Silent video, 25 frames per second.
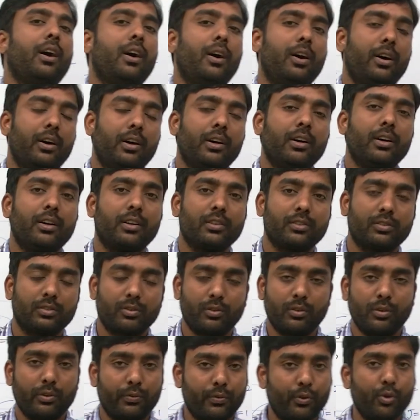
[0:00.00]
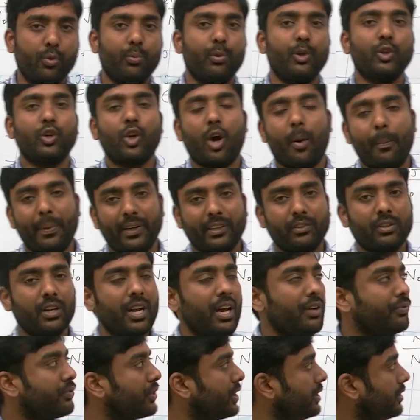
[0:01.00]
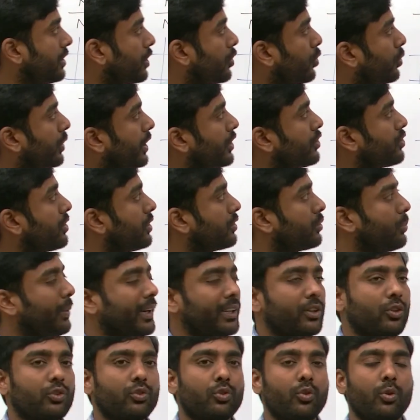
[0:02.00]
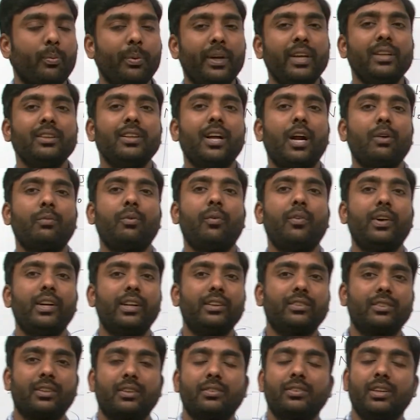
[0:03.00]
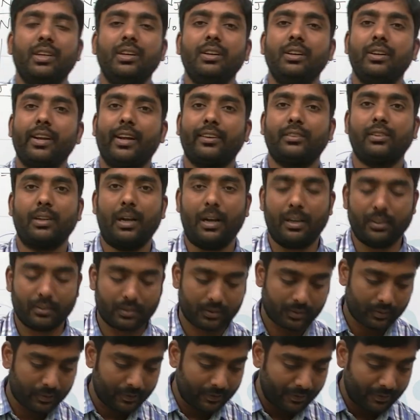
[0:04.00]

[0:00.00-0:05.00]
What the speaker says: a few more topics left in the rotational spectroscopy that we will discuss in next class.